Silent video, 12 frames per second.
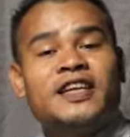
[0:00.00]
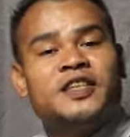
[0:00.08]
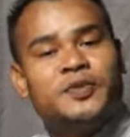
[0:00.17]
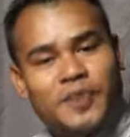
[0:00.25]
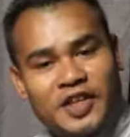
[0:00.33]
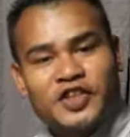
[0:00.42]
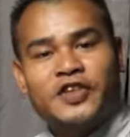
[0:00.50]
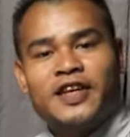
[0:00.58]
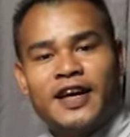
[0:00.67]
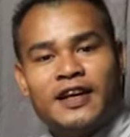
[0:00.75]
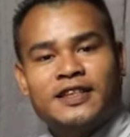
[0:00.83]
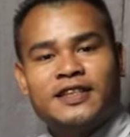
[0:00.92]
a special
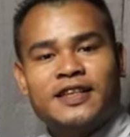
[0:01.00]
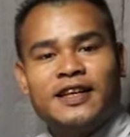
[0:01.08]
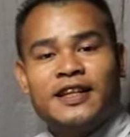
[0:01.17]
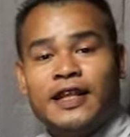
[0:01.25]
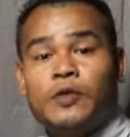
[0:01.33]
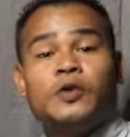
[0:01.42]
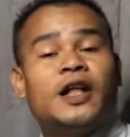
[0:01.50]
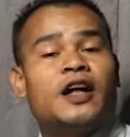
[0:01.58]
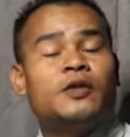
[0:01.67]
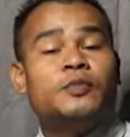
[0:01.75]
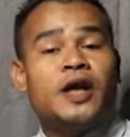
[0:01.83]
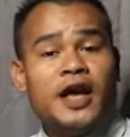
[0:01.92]
guest that will
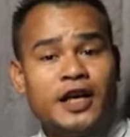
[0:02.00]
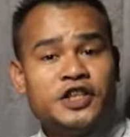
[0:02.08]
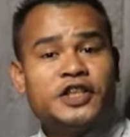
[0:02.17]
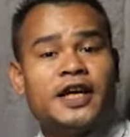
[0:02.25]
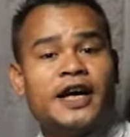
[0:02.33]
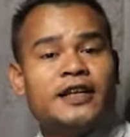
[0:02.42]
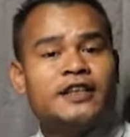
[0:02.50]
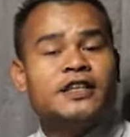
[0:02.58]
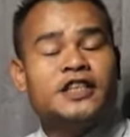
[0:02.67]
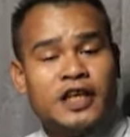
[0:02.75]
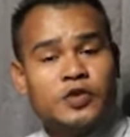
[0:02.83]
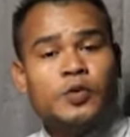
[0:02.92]
help educate the
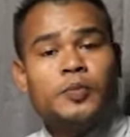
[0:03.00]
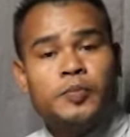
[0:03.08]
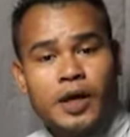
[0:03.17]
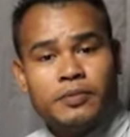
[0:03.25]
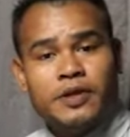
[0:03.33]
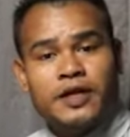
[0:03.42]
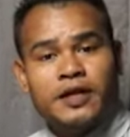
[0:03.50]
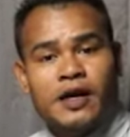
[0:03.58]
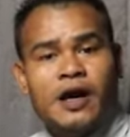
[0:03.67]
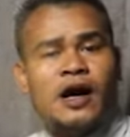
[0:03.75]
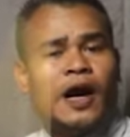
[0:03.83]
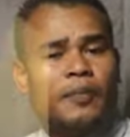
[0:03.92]
general public
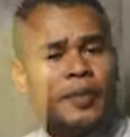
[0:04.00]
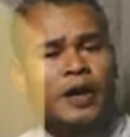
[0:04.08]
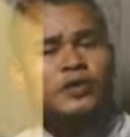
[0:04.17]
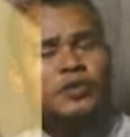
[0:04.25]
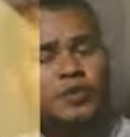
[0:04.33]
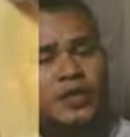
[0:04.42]
about the